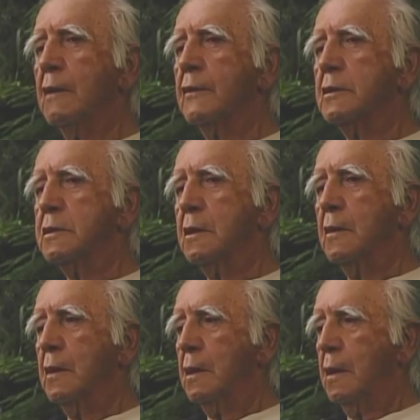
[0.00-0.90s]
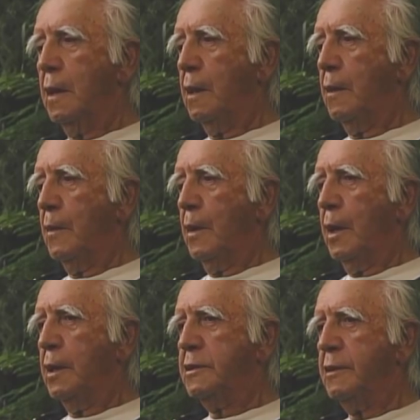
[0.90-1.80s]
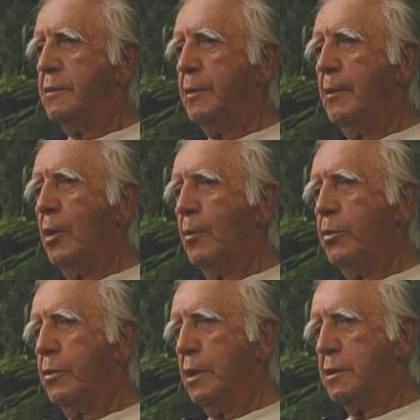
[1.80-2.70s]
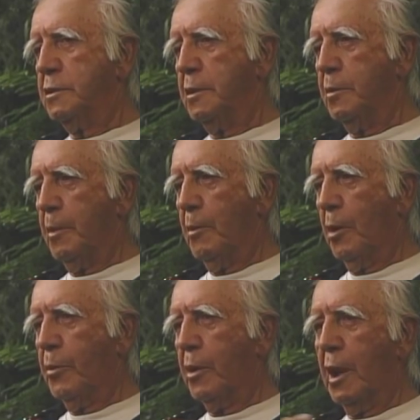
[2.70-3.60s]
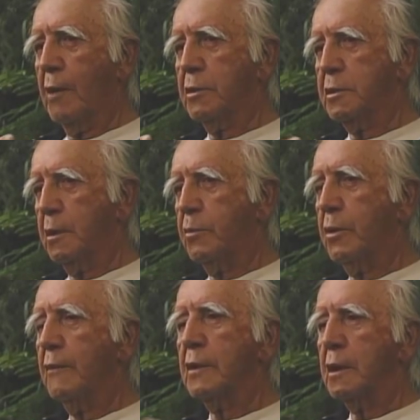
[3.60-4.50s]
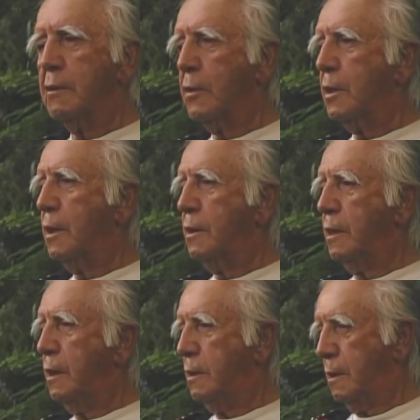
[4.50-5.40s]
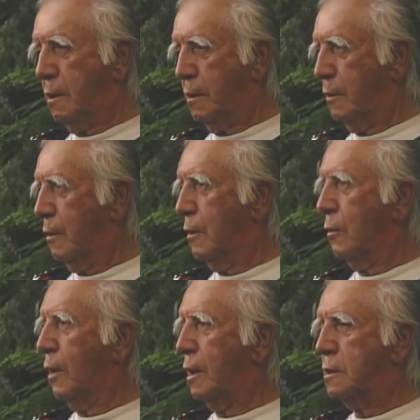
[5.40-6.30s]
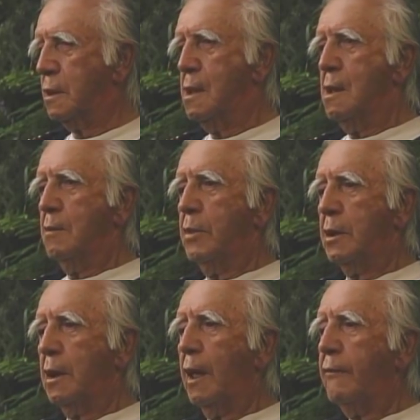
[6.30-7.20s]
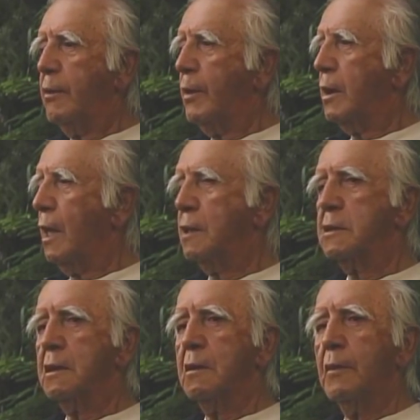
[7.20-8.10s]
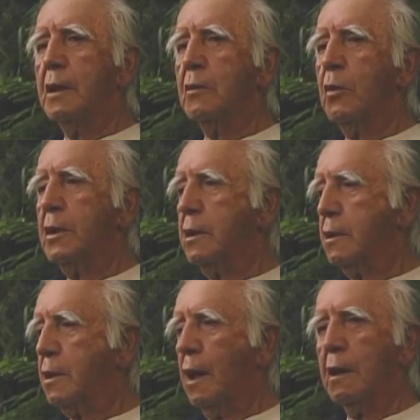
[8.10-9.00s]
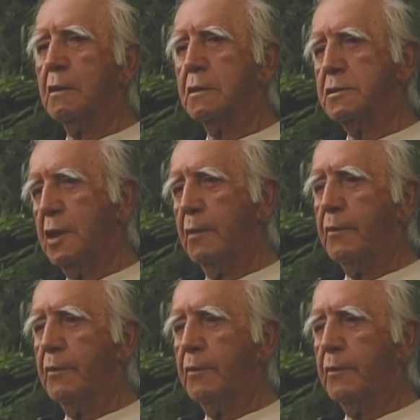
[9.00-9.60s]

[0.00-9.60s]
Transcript: of us. It seems to be more pronounced and prevalent in the Indian ways, but everybody has it, no matter what color, shape,